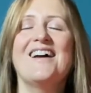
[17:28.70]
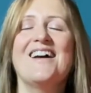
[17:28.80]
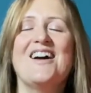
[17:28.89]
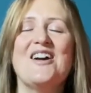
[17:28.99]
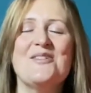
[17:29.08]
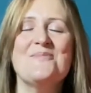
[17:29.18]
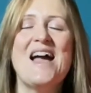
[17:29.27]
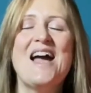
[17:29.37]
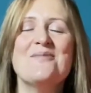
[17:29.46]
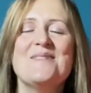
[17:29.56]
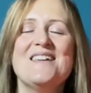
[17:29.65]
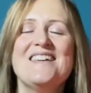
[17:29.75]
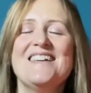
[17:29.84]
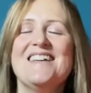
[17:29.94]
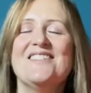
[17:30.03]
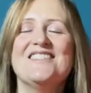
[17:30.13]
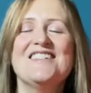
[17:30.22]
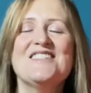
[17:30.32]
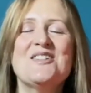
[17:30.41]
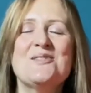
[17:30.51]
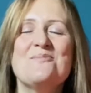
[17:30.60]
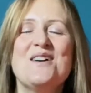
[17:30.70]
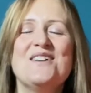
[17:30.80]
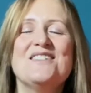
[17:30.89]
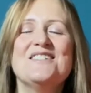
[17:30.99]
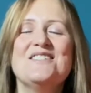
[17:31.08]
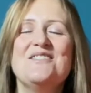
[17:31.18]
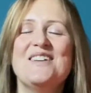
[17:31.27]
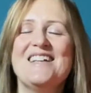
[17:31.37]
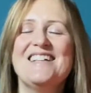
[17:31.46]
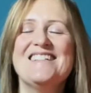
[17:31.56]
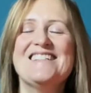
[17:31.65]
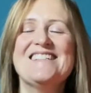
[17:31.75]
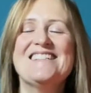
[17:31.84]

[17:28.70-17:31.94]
I am happy, have a nice smile on your face.